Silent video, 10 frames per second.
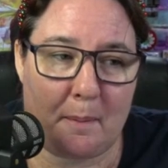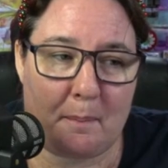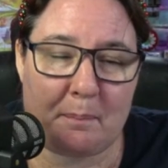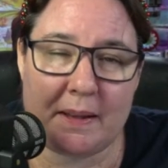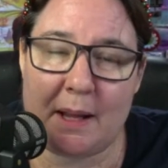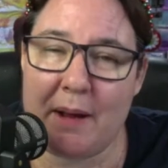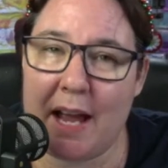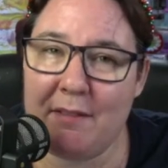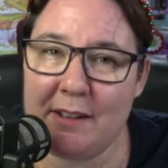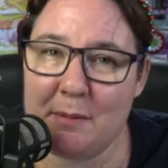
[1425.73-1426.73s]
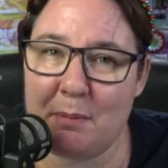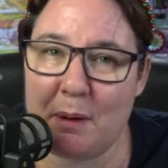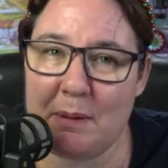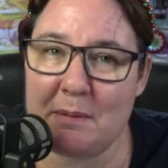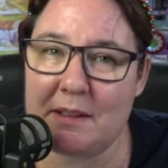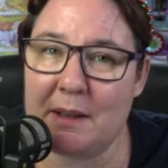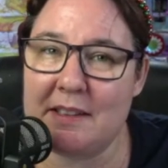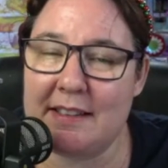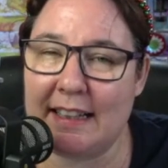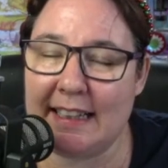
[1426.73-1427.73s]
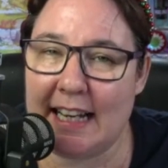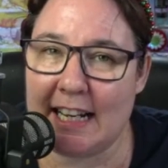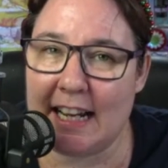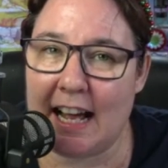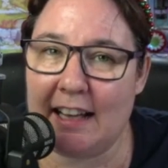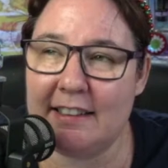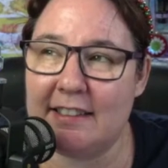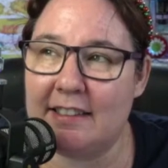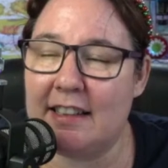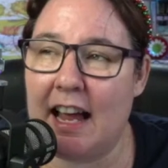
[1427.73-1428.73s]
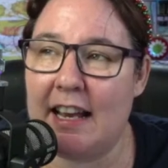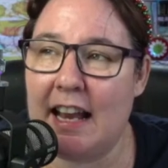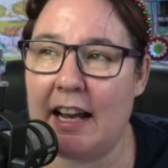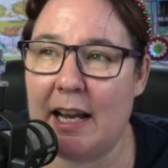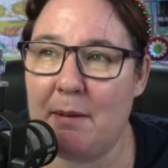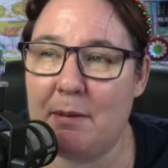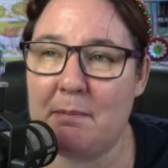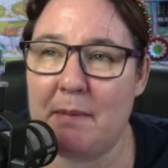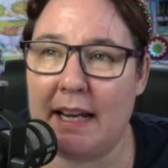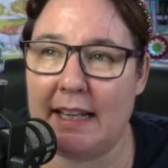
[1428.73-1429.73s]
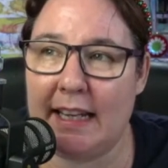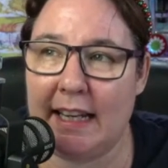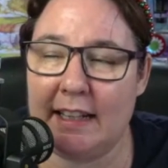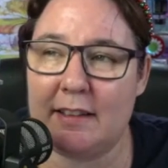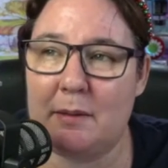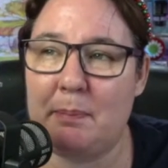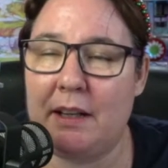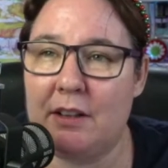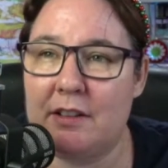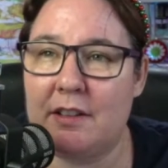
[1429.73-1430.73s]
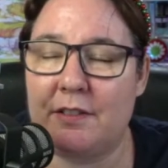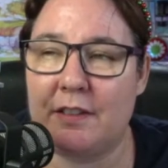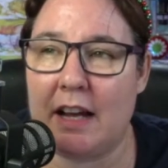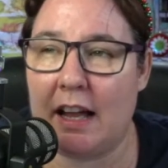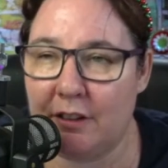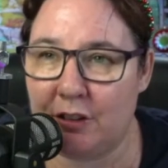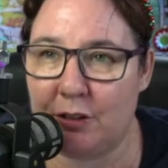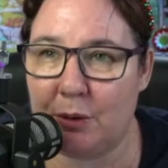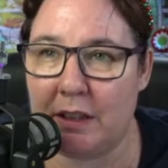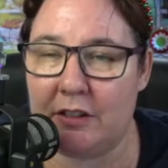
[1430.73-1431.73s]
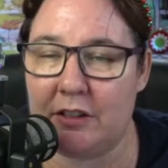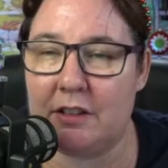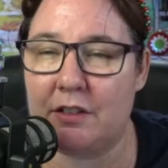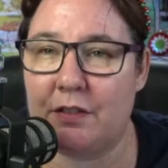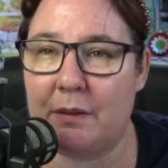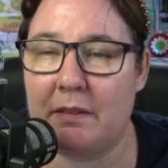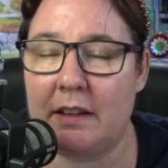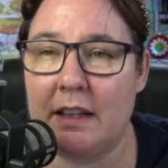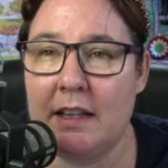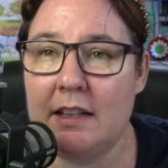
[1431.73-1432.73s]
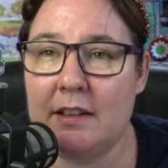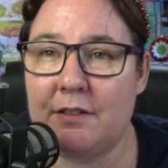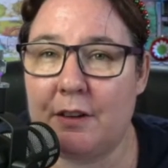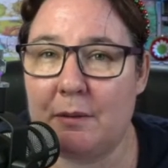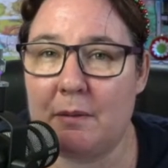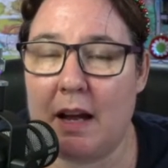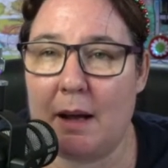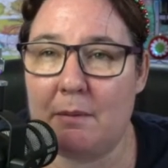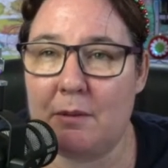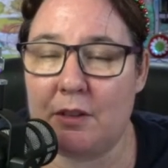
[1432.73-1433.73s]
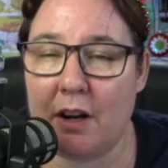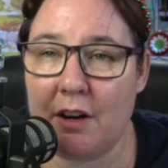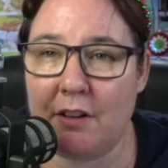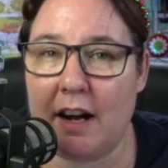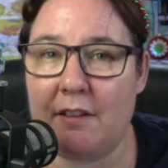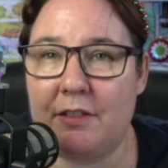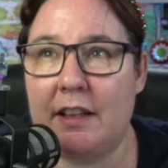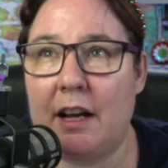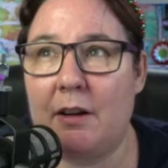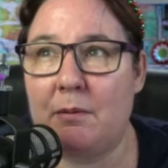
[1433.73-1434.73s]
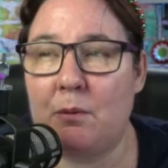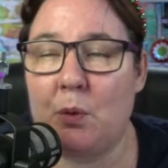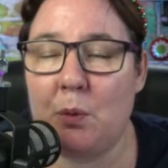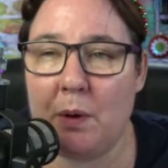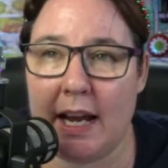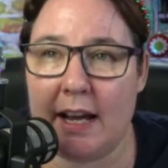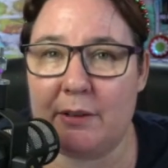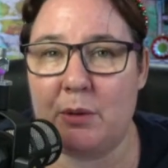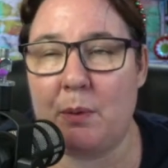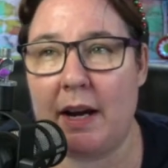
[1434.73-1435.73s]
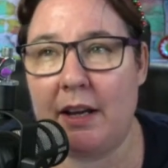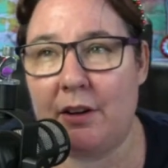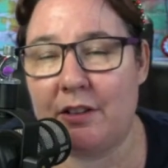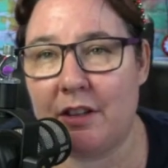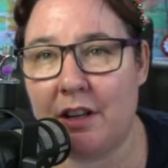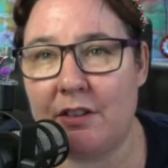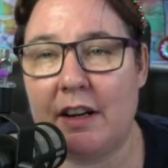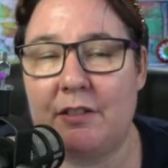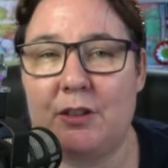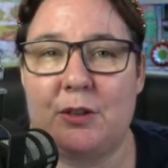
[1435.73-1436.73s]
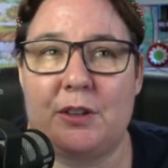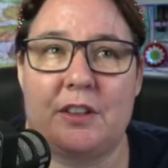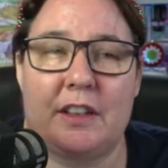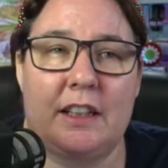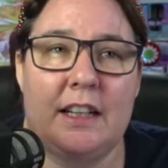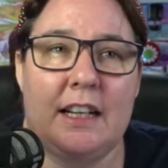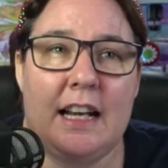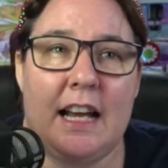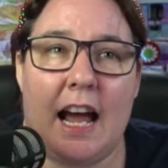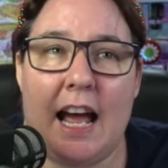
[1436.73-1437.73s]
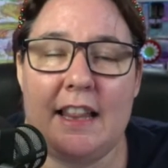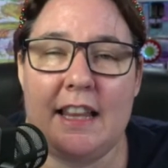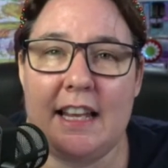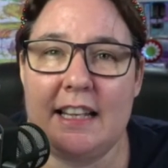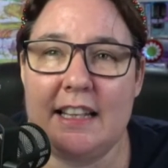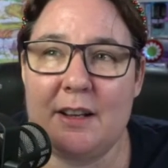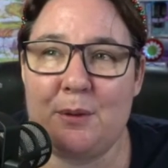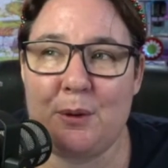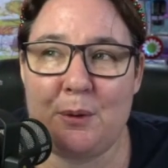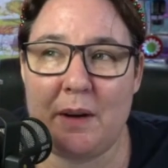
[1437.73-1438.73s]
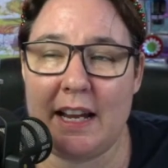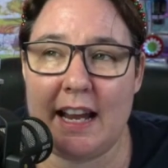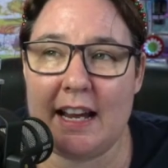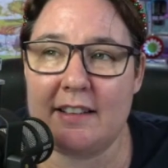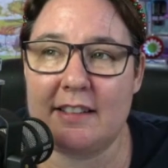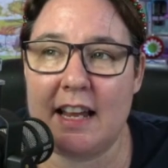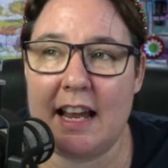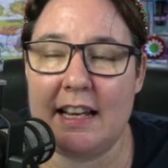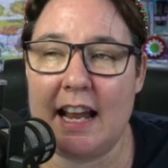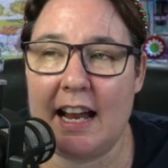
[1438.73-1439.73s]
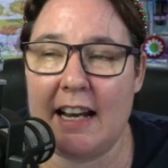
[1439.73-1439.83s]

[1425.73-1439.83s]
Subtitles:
they were having some problems. They were selling out of colours and unable to make kits because of colour shortages from Stylecraft, and the Wool Warehouse was waiting on a Stylecraft order. And then Wool Warehouse and Attic